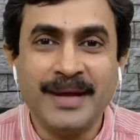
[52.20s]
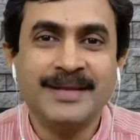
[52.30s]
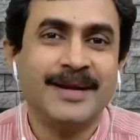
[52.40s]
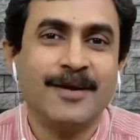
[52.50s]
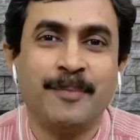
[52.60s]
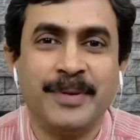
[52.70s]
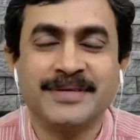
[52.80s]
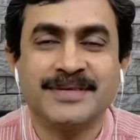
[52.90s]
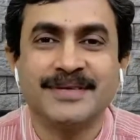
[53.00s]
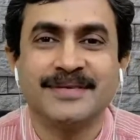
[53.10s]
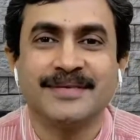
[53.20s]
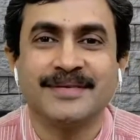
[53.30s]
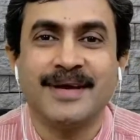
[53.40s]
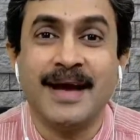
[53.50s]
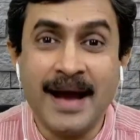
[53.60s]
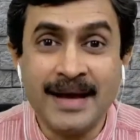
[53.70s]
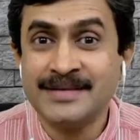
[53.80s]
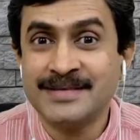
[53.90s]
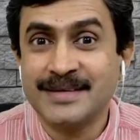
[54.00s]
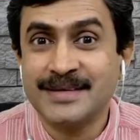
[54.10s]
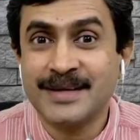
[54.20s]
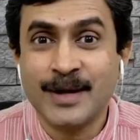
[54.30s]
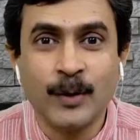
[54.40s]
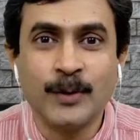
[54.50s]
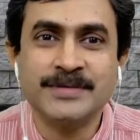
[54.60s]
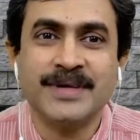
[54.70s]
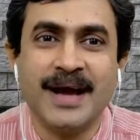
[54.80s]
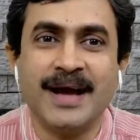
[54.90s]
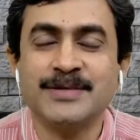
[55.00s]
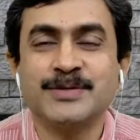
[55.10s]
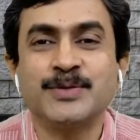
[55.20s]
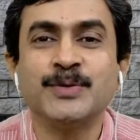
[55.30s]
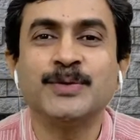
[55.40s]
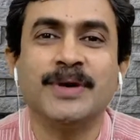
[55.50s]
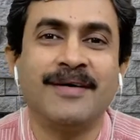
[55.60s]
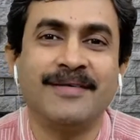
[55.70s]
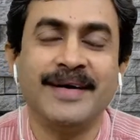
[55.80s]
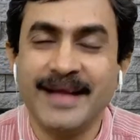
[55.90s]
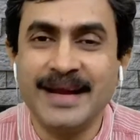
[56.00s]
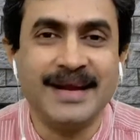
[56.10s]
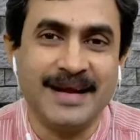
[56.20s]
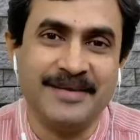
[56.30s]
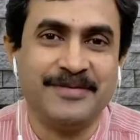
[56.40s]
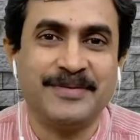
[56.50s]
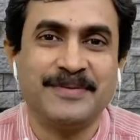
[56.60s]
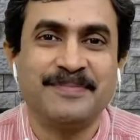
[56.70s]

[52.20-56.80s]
make the topics as close as to our daily life.